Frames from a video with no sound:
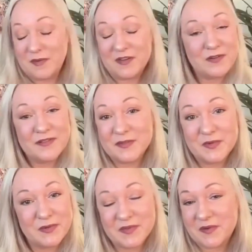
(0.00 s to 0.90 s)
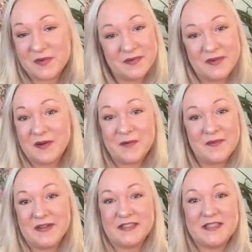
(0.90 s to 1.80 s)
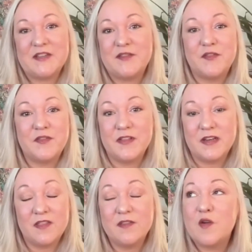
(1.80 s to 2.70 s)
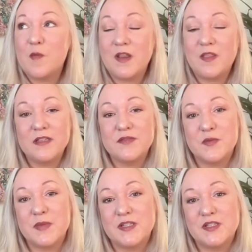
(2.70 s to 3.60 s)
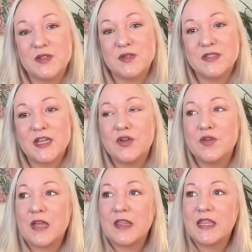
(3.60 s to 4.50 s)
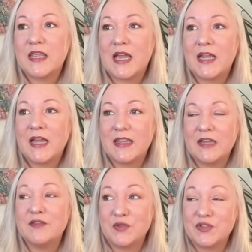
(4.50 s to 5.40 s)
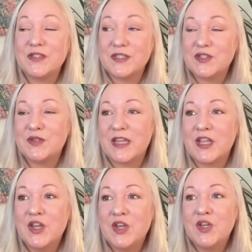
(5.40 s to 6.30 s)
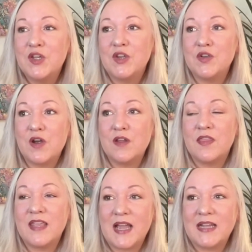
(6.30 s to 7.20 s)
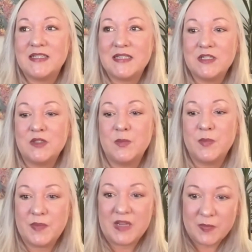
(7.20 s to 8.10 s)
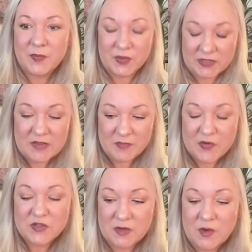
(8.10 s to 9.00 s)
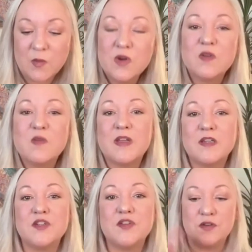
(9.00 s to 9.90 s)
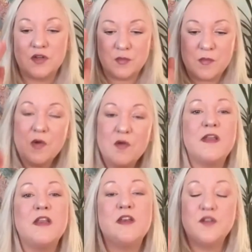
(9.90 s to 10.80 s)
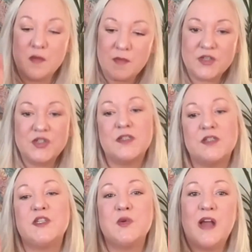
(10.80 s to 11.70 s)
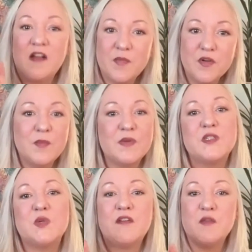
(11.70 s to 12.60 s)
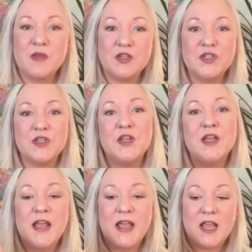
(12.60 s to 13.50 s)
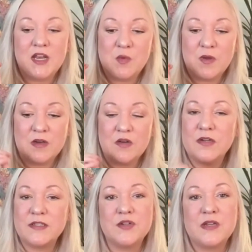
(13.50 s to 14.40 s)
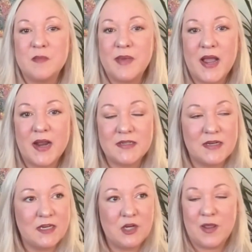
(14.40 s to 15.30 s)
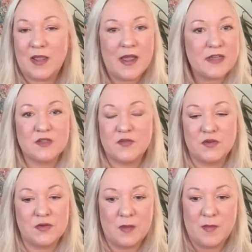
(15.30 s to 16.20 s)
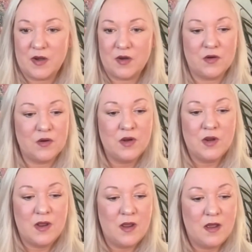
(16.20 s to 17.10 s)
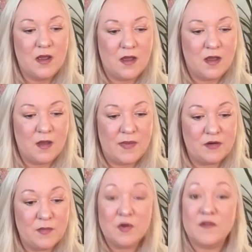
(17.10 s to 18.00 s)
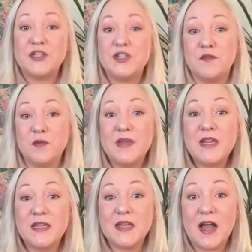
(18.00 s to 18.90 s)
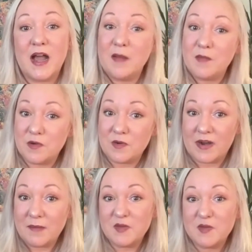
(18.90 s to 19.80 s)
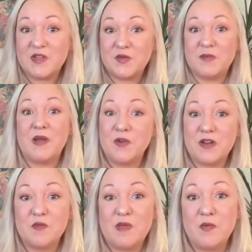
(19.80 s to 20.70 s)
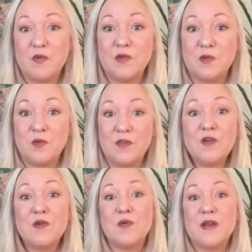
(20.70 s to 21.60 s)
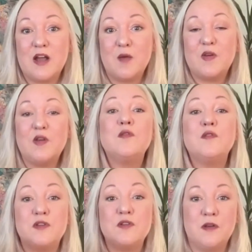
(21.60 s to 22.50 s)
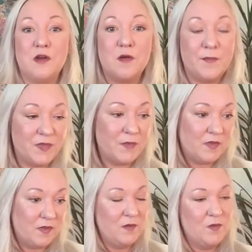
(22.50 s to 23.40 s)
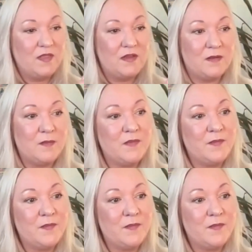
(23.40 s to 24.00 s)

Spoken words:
to be doing this work with you. You know, it's fulfilling so many things for me too. It's like, you're like I think I've told you this too, like you're the ideal type of person I want to work with, because you're motivated, you're ambitious, you have purpose, you have a mission, and you want to increase your impact. And you can't ask for a better motivation for me, that I'm doing what I'm supposed to be doing by working with people with you and helping you, you know, with the